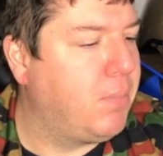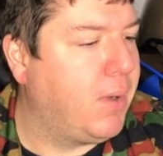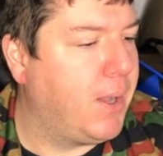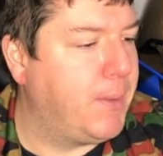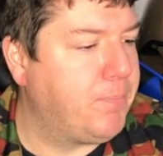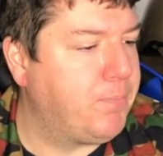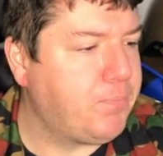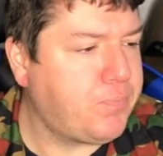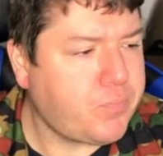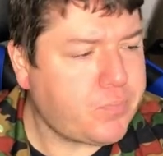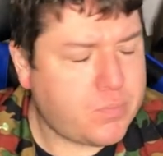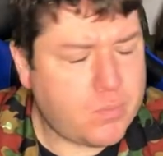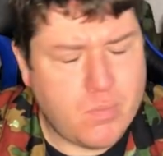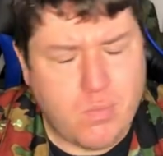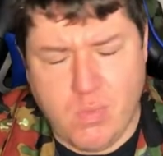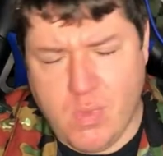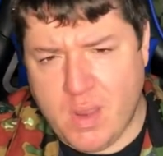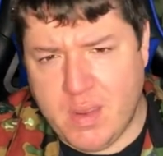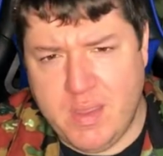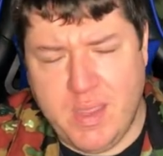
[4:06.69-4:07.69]
But
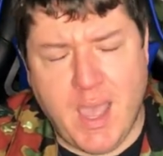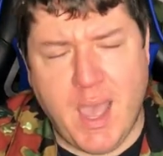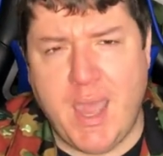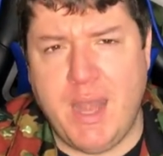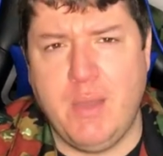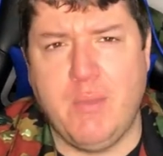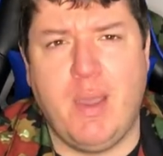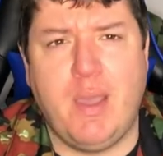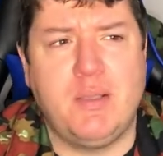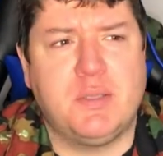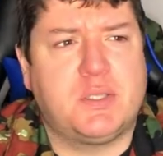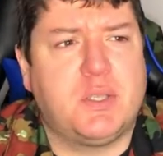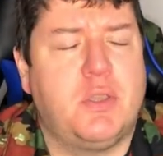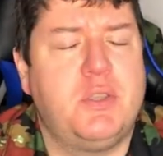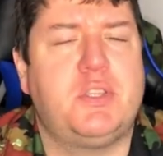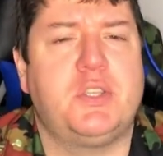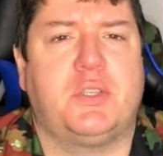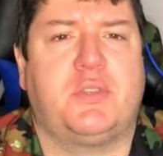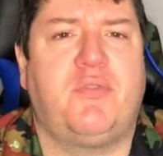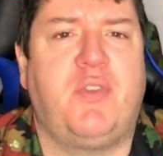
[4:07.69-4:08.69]
yeah, anyway, so
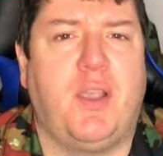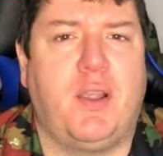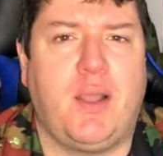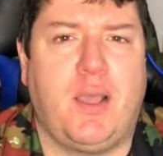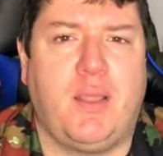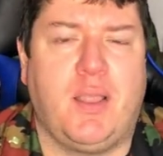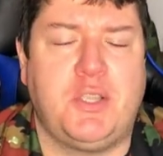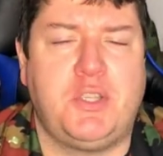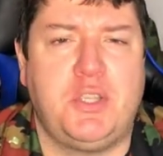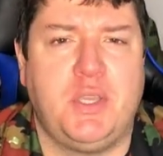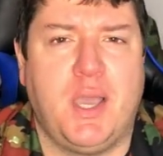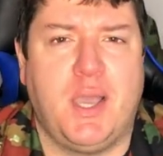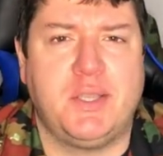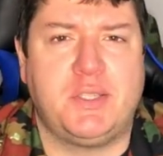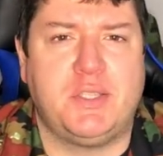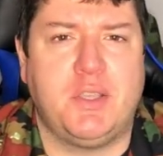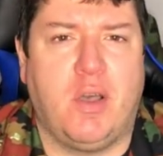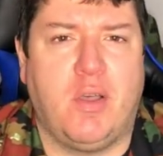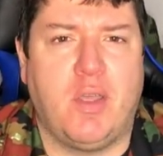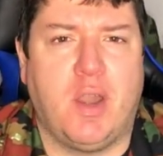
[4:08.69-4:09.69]
just figured I'd let you
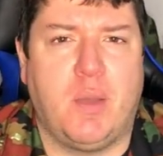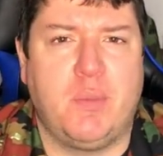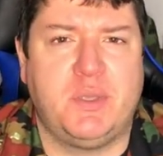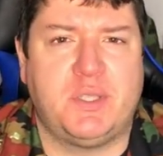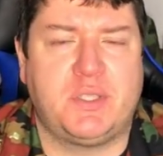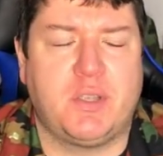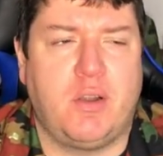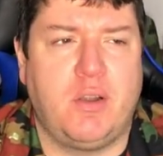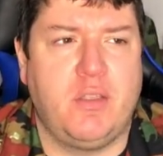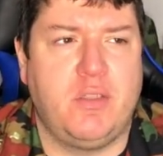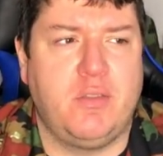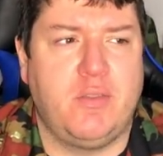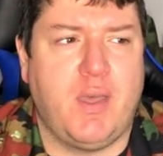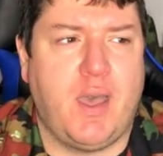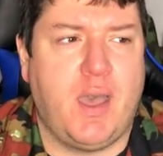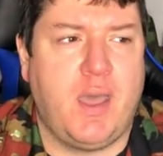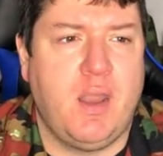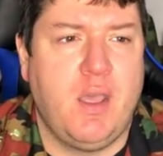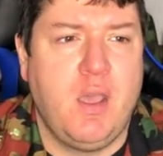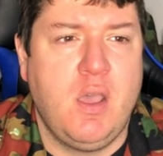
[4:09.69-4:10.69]
guys know that I'll be starting to do
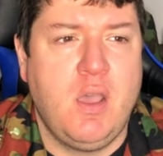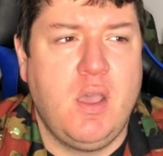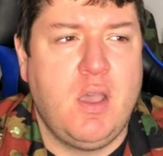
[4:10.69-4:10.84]
that.